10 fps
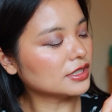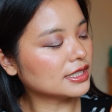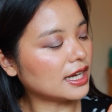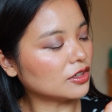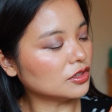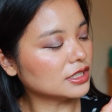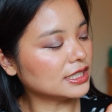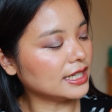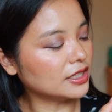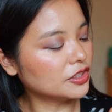subtle
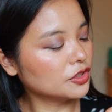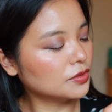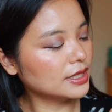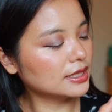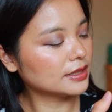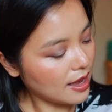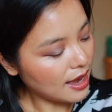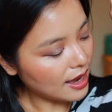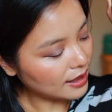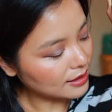sheen to it.
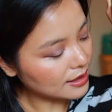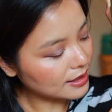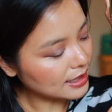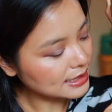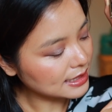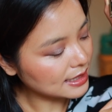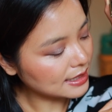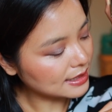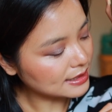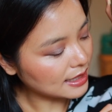And this
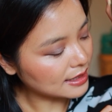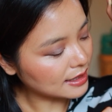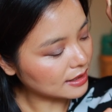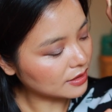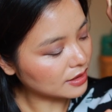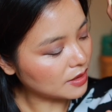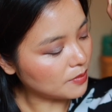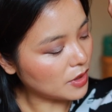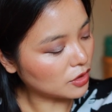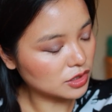is, I think, the
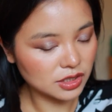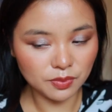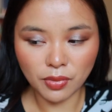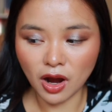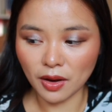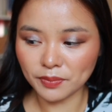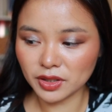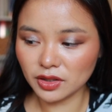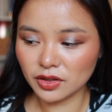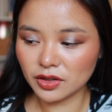most
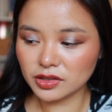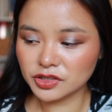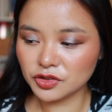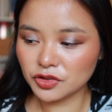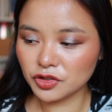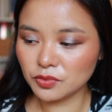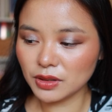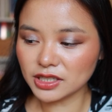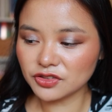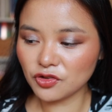popular Suqqu
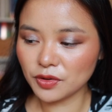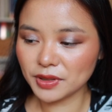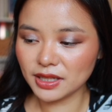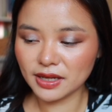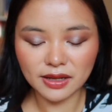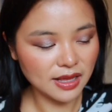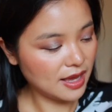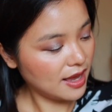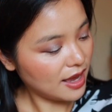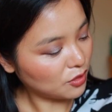blush formula.
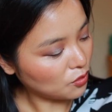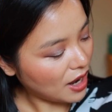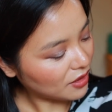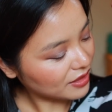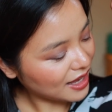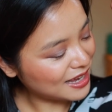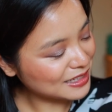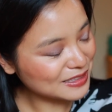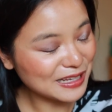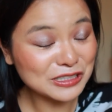And wow,
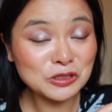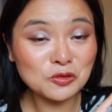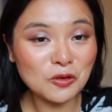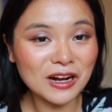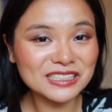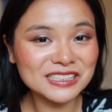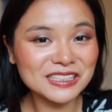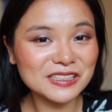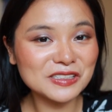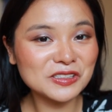that, that
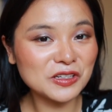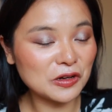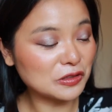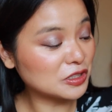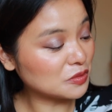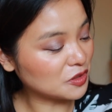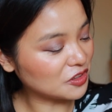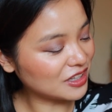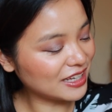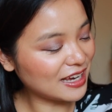swatched so
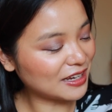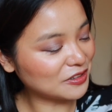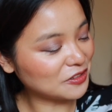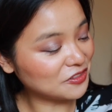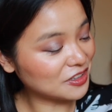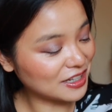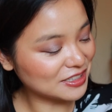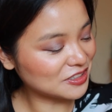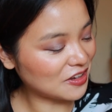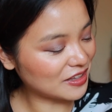smoothly. I don't know if you
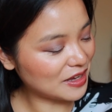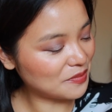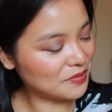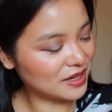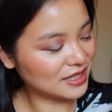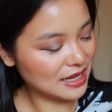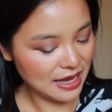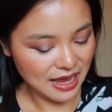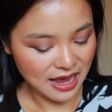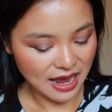guys saw that, but
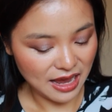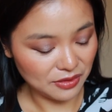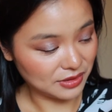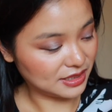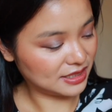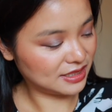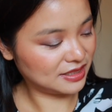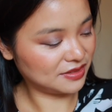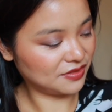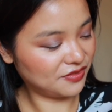I
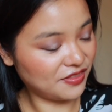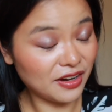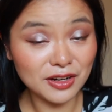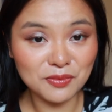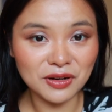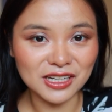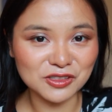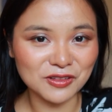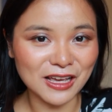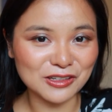was very
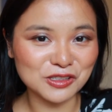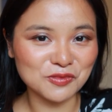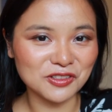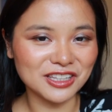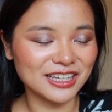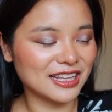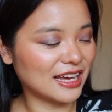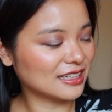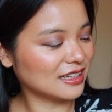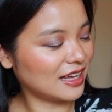impressed with how smoothly
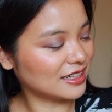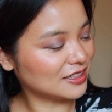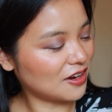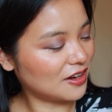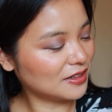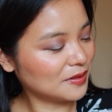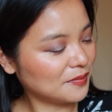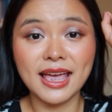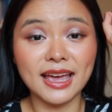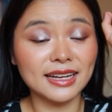that glided on.
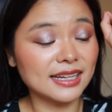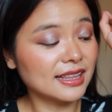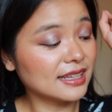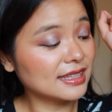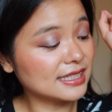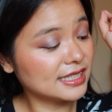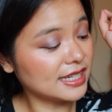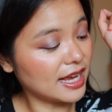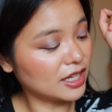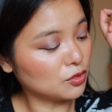And I think this
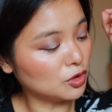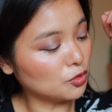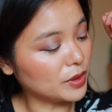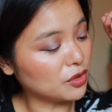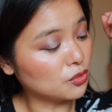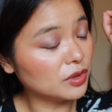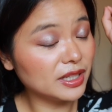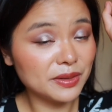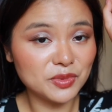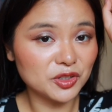shade will be
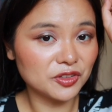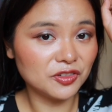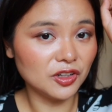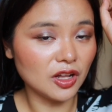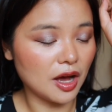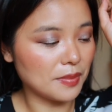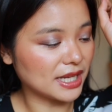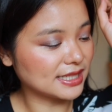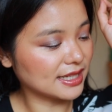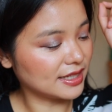really beautiful on
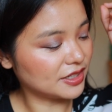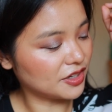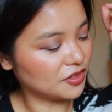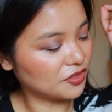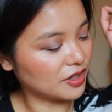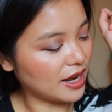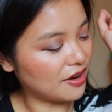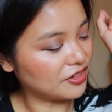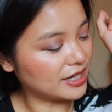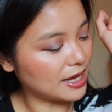my skin tone for an
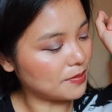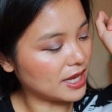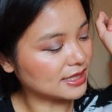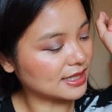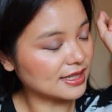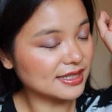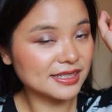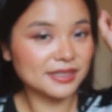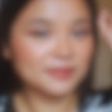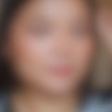everyday basis.